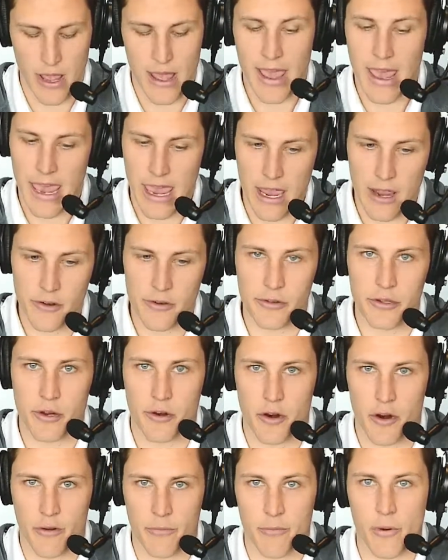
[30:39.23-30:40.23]
handle
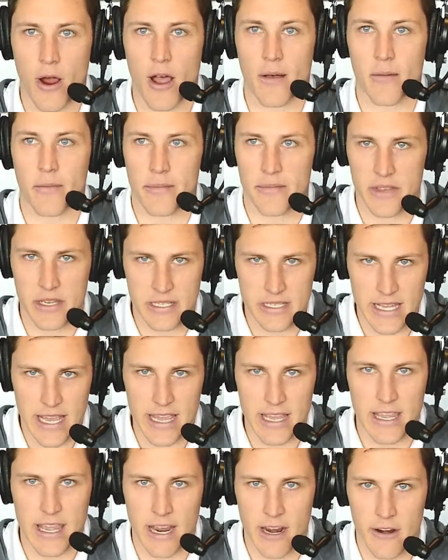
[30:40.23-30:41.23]
your own problems and take
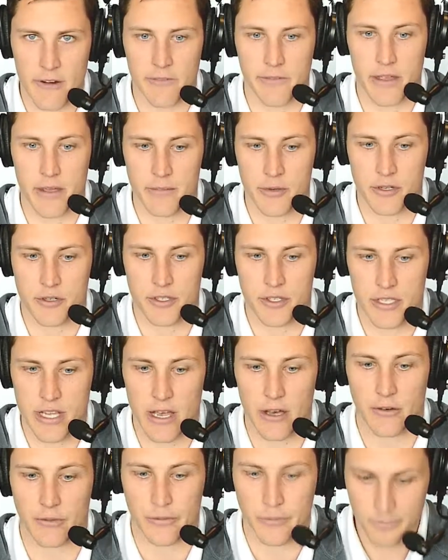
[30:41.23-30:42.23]
care of them
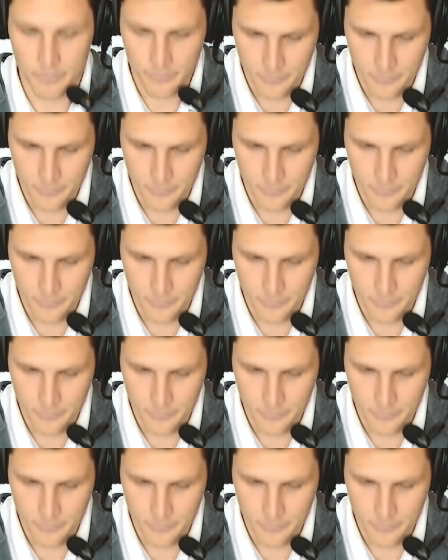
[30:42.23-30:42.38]
yourself.